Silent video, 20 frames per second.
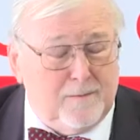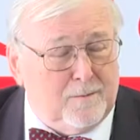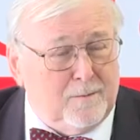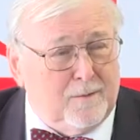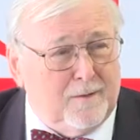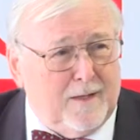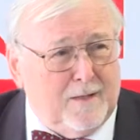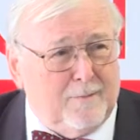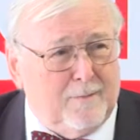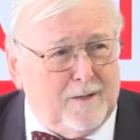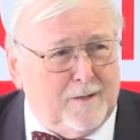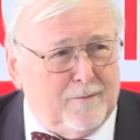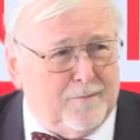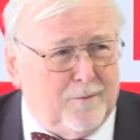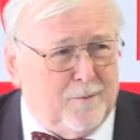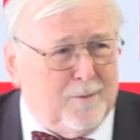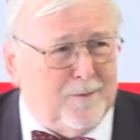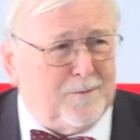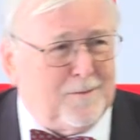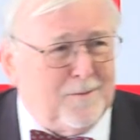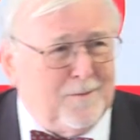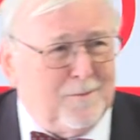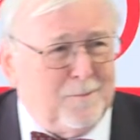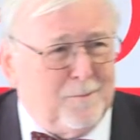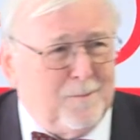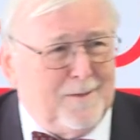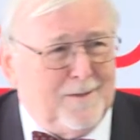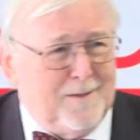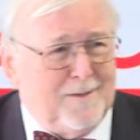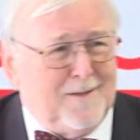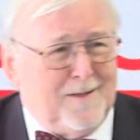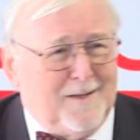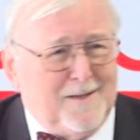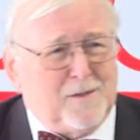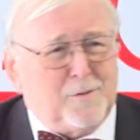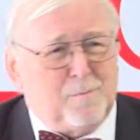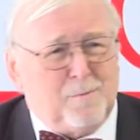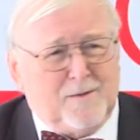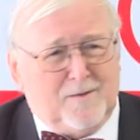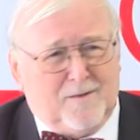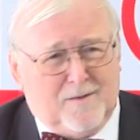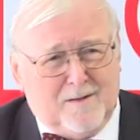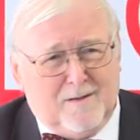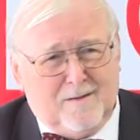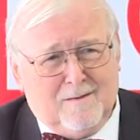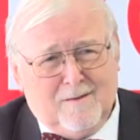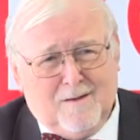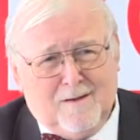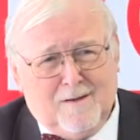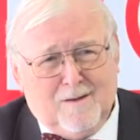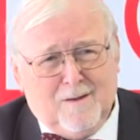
Today we have heard we need HPC